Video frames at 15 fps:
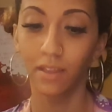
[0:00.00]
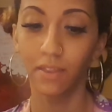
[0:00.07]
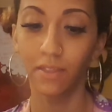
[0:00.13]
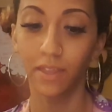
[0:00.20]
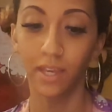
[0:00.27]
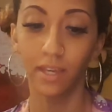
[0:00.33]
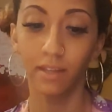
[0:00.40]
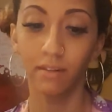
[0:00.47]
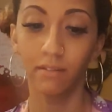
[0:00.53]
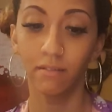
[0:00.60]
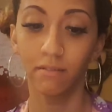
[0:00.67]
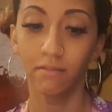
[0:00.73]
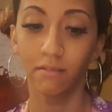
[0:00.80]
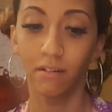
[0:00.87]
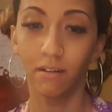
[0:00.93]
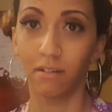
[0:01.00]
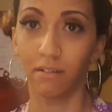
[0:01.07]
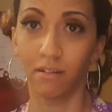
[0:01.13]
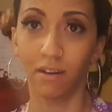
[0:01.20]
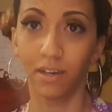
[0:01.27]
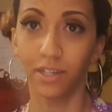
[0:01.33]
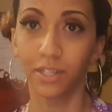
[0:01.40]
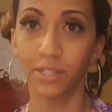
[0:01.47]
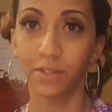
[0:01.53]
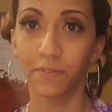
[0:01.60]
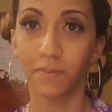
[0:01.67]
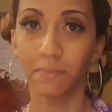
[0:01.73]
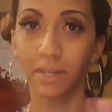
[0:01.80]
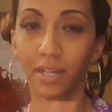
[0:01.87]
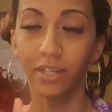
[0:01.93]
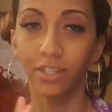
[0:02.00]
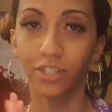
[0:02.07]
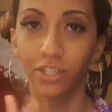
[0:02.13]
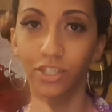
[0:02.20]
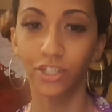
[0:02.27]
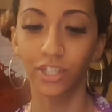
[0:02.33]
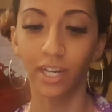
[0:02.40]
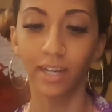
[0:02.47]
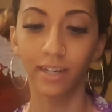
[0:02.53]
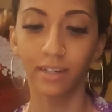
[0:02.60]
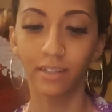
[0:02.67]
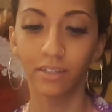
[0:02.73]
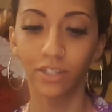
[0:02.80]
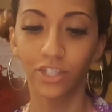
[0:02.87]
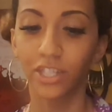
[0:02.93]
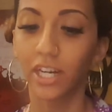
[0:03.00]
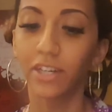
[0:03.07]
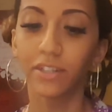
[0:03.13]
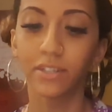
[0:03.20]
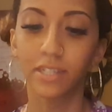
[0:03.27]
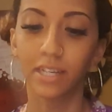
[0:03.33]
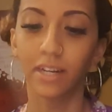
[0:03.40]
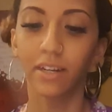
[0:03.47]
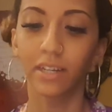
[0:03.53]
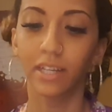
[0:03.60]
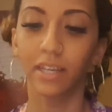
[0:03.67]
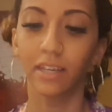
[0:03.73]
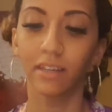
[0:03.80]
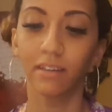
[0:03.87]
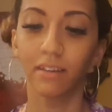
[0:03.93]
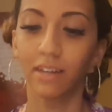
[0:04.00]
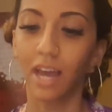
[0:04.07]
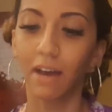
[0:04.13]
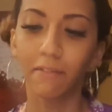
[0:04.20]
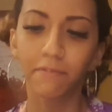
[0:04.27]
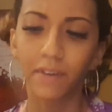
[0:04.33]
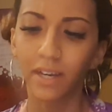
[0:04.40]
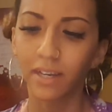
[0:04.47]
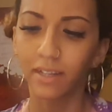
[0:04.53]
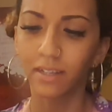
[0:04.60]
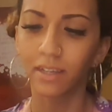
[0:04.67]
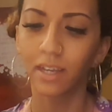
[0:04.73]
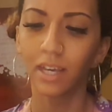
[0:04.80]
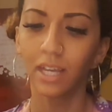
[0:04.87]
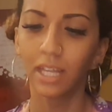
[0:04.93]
Then all you do from there is just share. Share Nucerity and have fun.